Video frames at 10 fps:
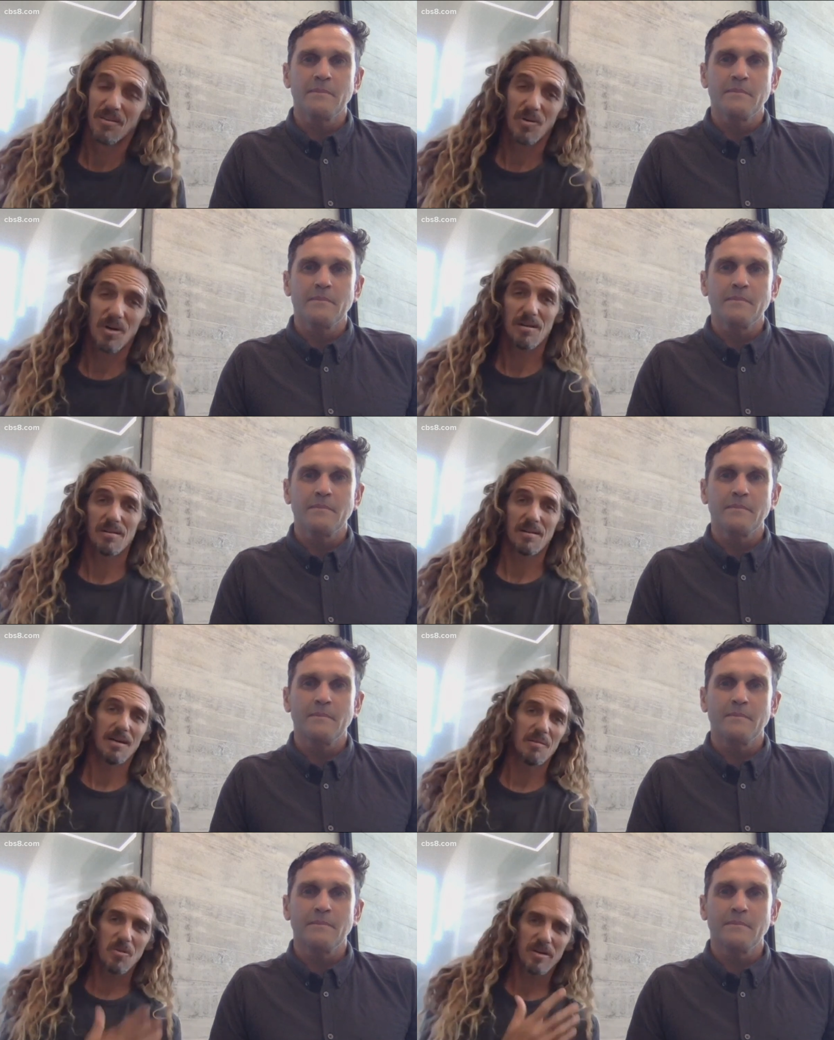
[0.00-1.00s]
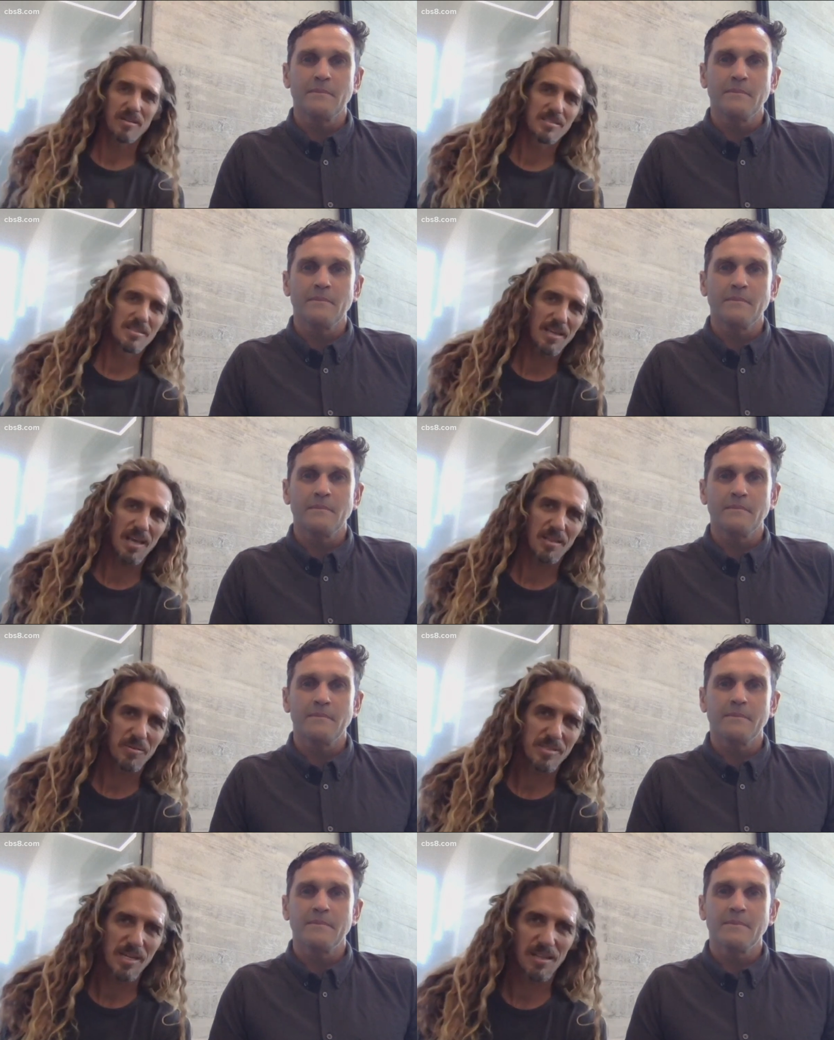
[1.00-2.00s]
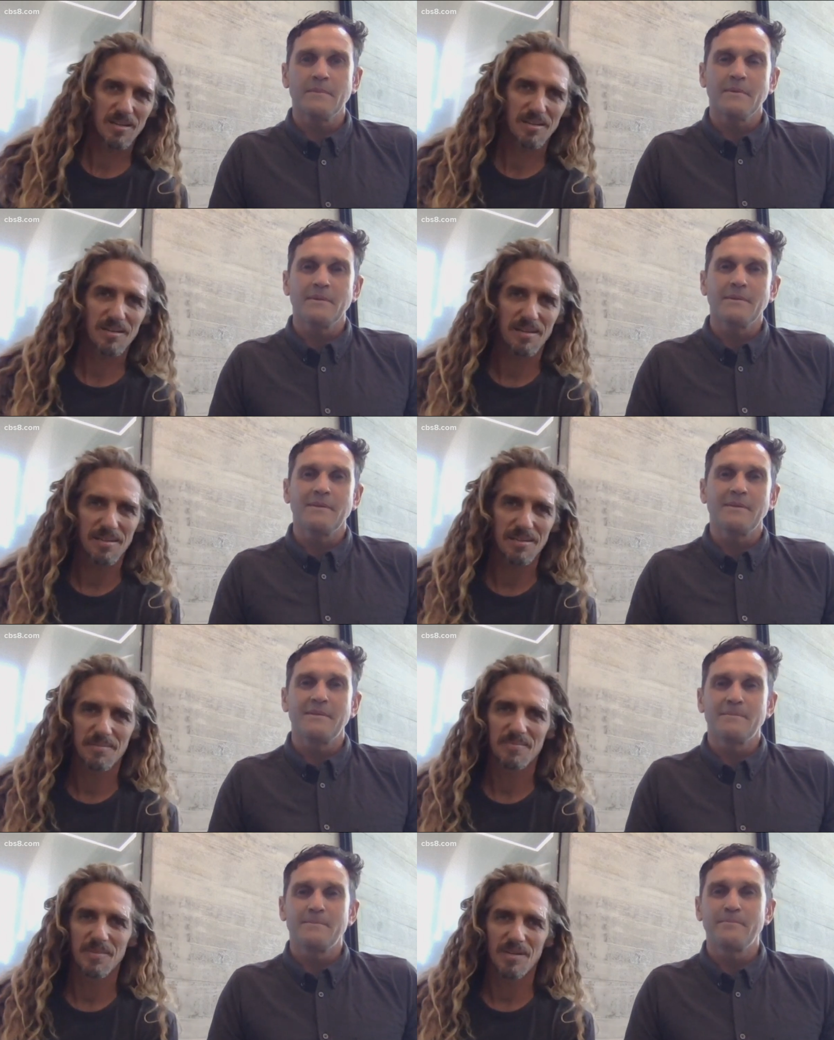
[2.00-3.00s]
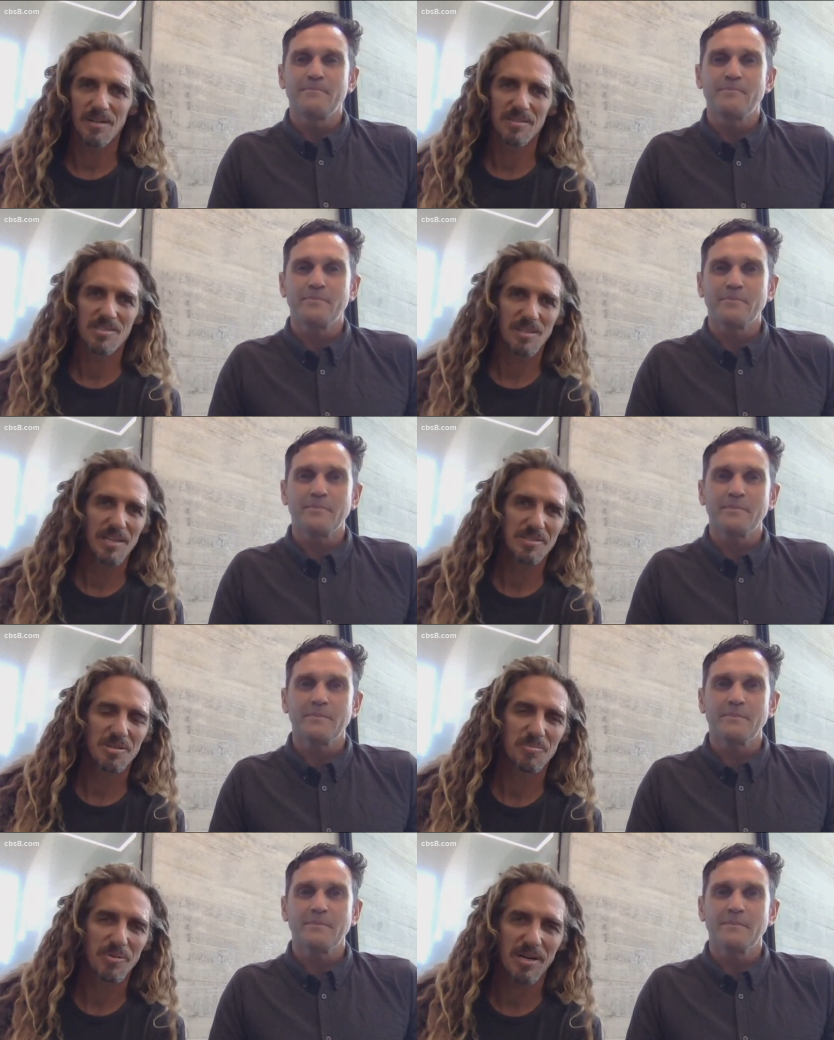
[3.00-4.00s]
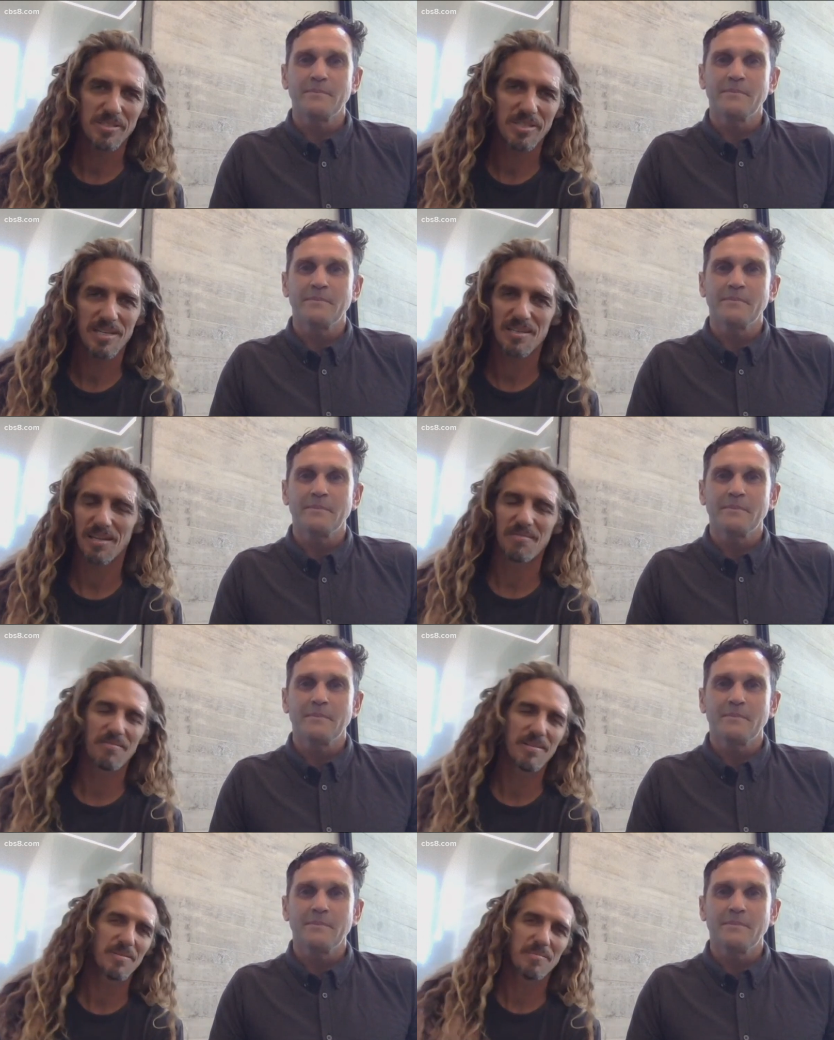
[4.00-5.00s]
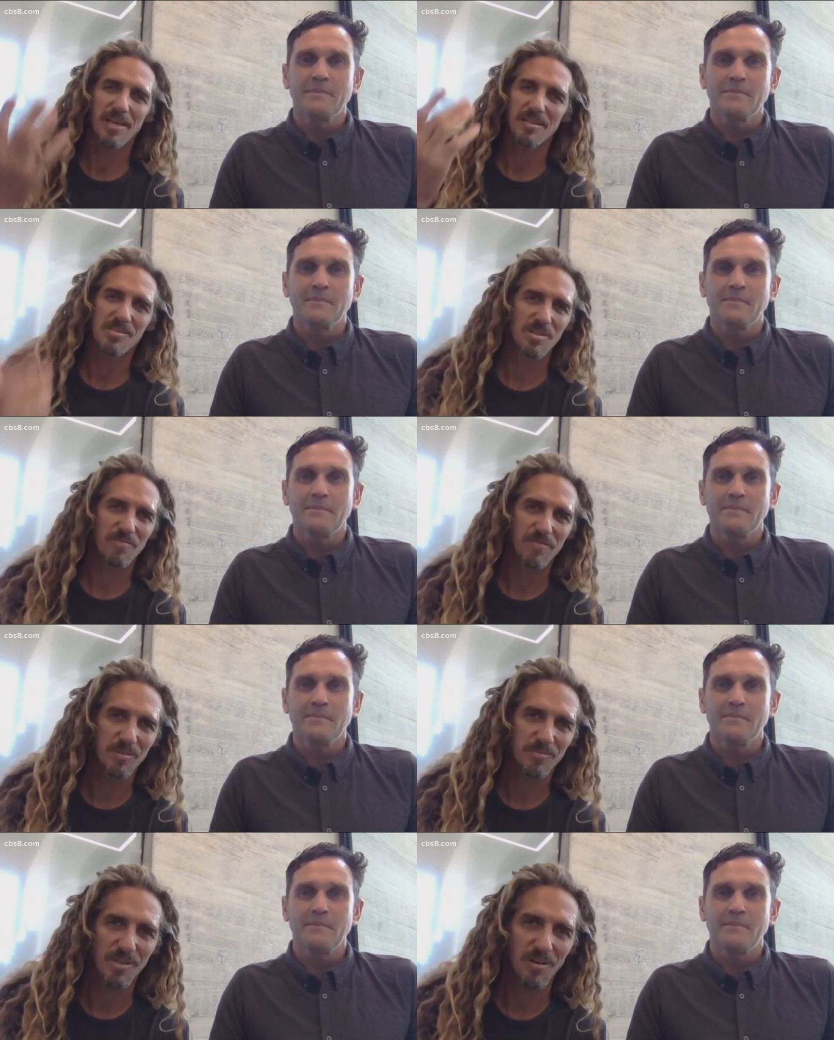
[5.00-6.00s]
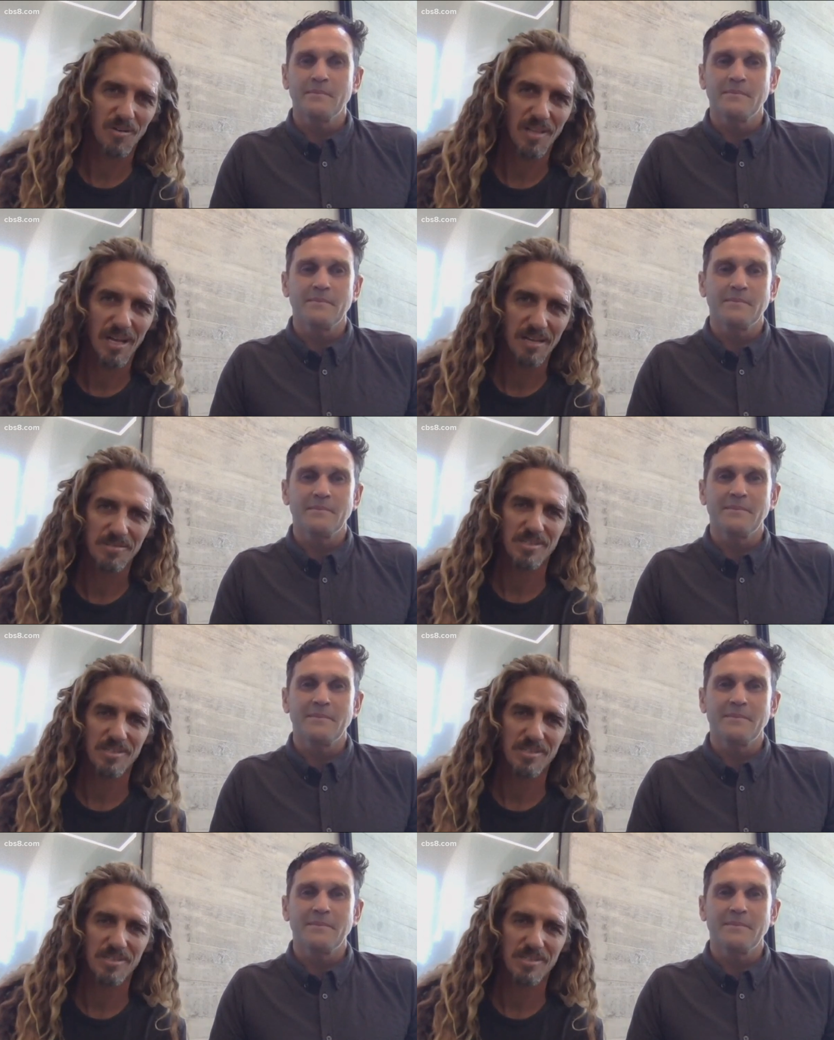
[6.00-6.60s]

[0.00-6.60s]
Speaker 1: Well, I'm working together with Taylor um, on the Solento project, and we've been making surf films our whole lives.